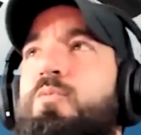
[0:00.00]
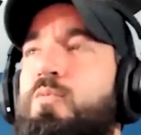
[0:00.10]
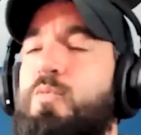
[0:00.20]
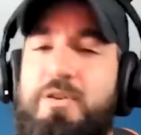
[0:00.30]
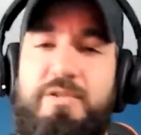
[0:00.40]

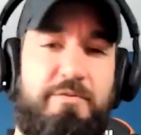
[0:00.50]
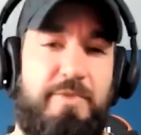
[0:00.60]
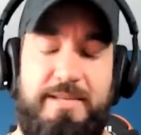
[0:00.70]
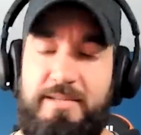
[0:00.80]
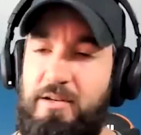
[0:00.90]
we used to
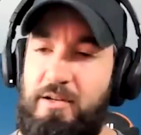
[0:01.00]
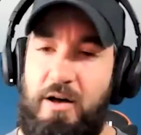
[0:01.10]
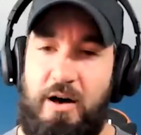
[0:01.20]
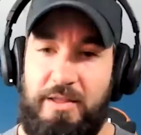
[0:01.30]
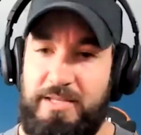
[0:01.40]
wrestle
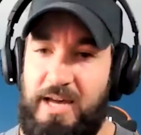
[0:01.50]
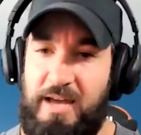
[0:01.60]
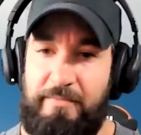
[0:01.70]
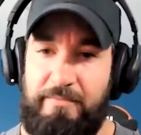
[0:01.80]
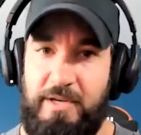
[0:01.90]
all the
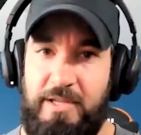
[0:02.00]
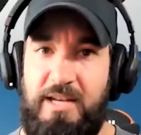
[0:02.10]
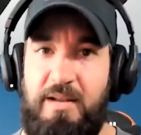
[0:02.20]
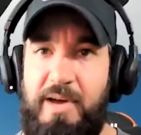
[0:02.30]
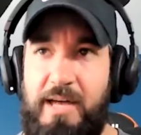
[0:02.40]
time on the
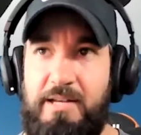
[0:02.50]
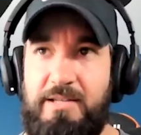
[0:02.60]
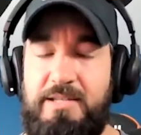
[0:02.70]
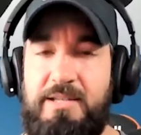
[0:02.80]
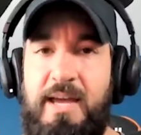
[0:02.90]
independents